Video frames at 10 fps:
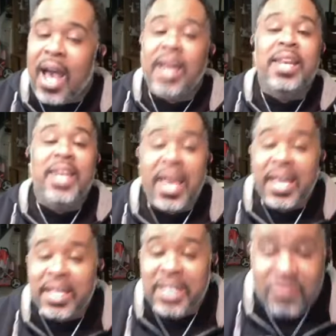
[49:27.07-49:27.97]

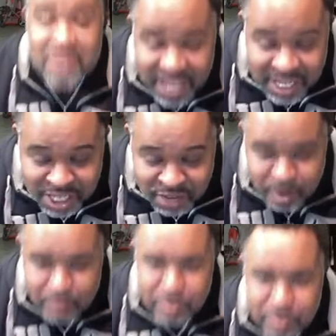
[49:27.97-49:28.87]
Negative, negative.
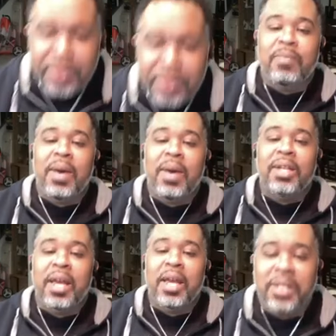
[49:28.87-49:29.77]
My mother came back
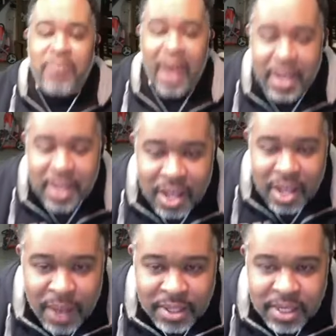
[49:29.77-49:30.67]
negative. I
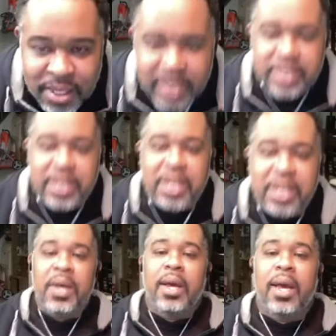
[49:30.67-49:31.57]
came back negative,
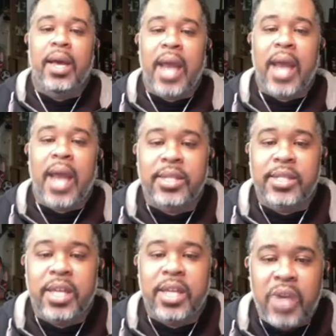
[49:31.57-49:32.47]
And I
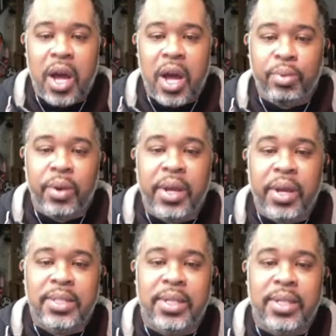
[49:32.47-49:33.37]
just give God
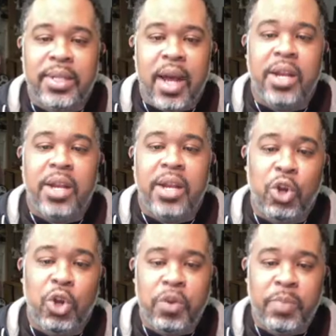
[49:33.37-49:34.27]
praise and honor and
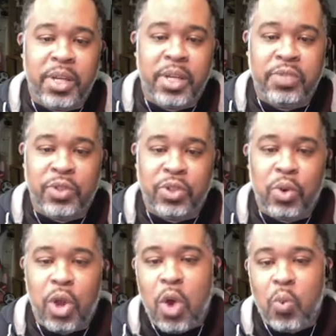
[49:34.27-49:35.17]
glory because for so
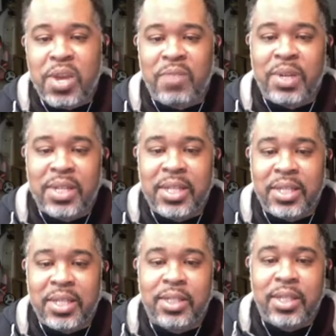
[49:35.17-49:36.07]
long we have been
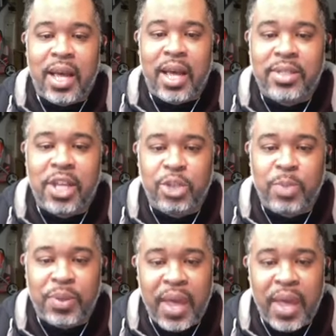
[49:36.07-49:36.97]
distancing ourselves.
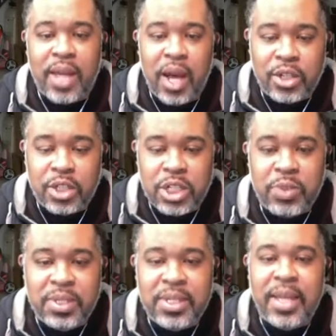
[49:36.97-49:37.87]
But thank God she
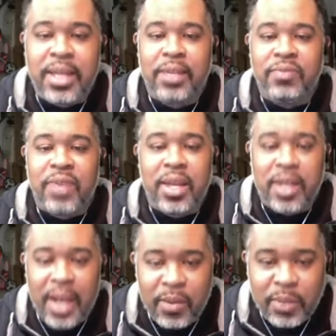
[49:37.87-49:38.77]
was negative. Thank
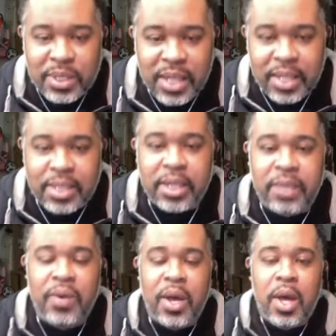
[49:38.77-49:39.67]
God I was
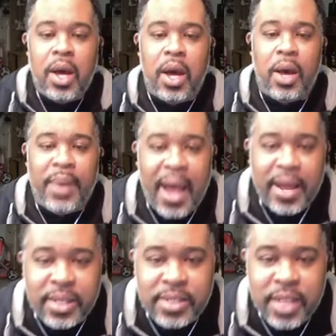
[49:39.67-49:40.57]
negative. Um, and I
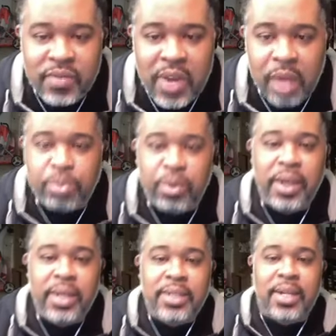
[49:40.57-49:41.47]
just give God
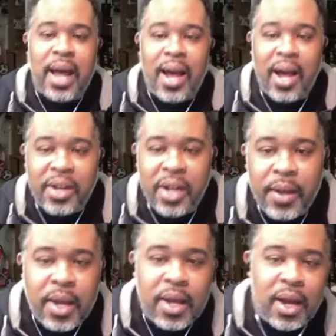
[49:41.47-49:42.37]
praise and honor
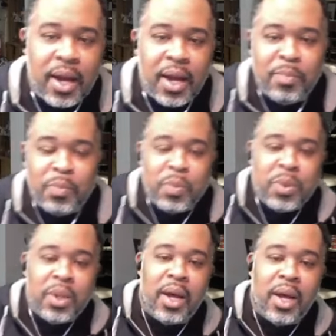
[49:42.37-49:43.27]
um,
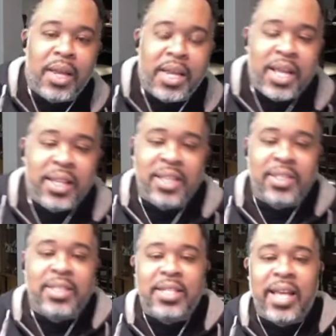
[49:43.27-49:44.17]
uh,
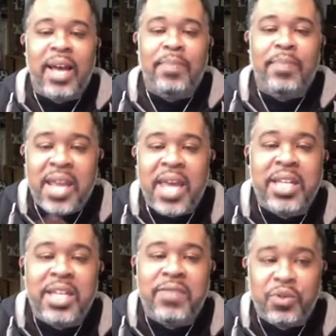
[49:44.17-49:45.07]
this is a time that
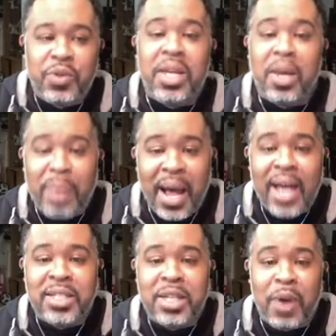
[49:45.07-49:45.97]
negative is really a
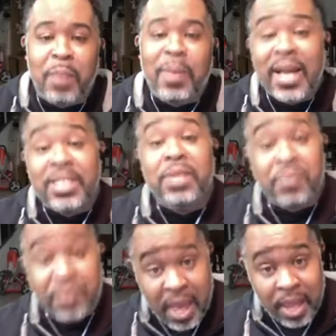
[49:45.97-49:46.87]
positive, a positive
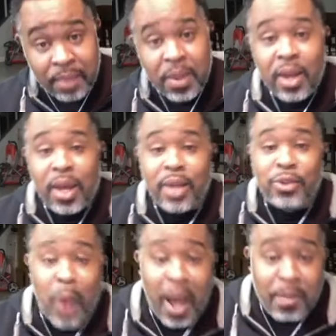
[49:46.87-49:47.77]
thing. And
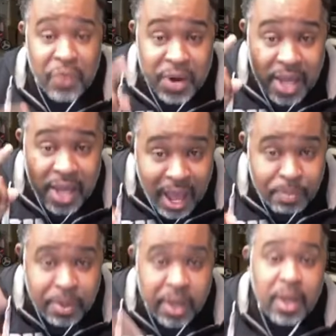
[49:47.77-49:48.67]
so I'm very
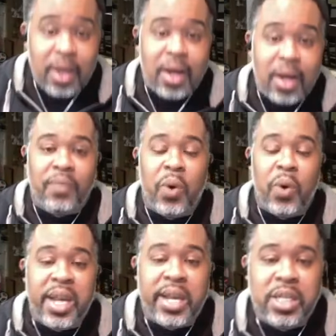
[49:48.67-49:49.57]
happy uh, for a
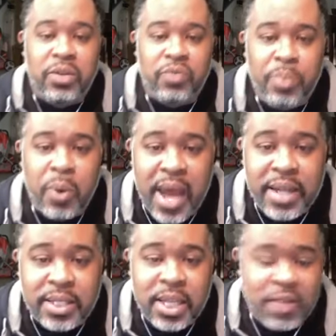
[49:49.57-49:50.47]
negative report. I
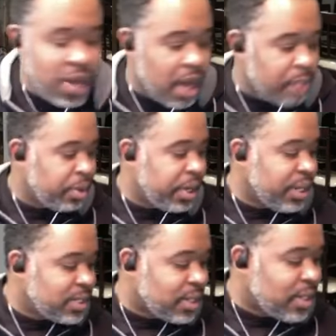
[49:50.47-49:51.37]
just give God
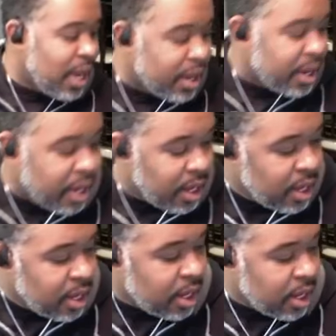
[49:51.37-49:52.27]
praise and honor
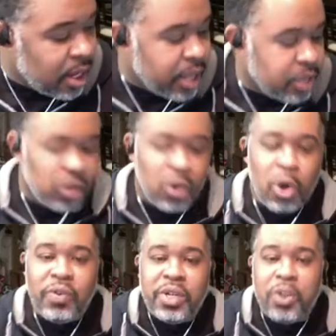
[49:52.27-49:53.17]
uh, and
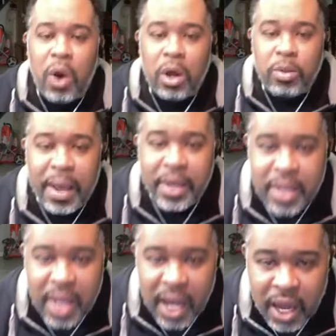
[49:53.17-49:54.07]
glory to Almighty
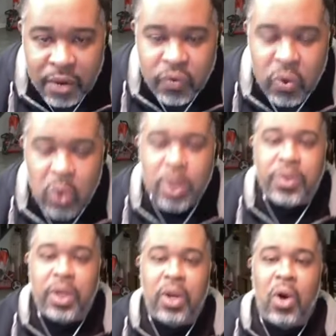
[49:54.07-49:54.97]
God for
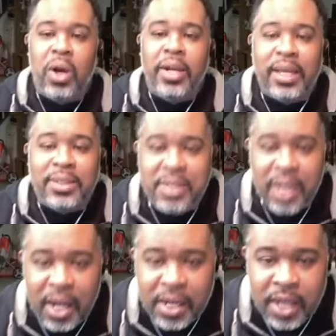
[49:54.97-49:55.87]
what the Lord has
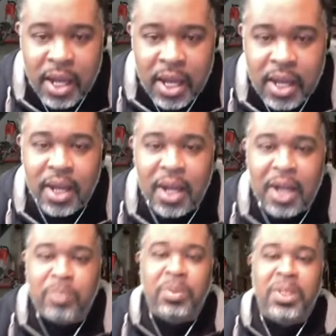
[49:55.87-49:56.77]
done.
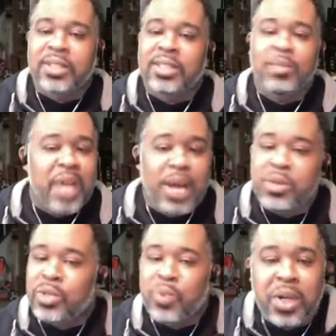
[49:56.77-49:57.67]
Um, because sometimes
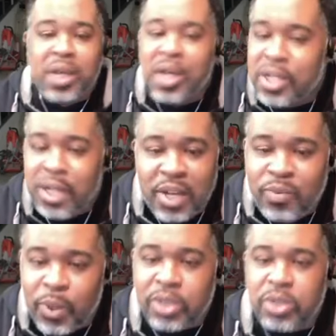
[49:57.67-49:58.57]
you just want to hug your
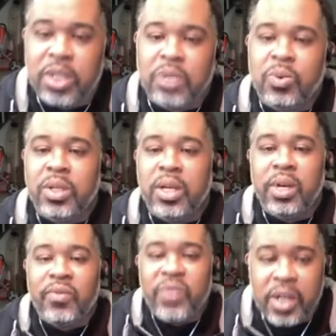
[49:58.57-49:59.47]
loved ones. You just want to
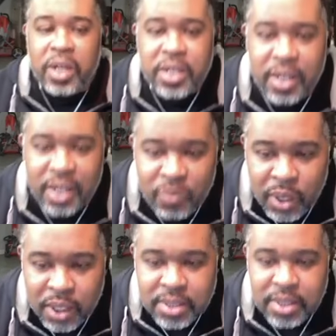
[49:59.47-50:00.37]
hug your, hug your loved
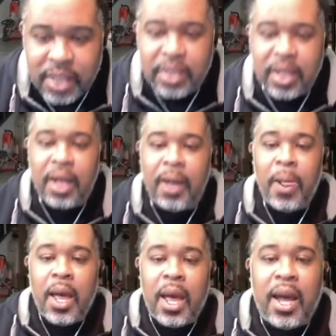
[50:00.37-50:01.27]
ones. And uh,
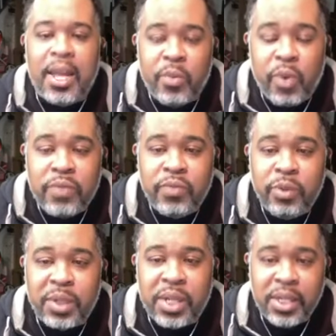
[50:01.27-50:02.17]
I am
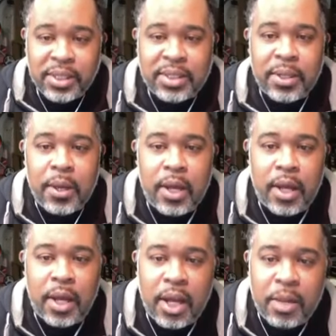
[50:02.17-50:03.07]
grateful because
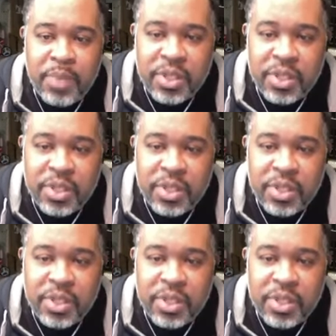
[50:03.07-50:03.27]
uh, this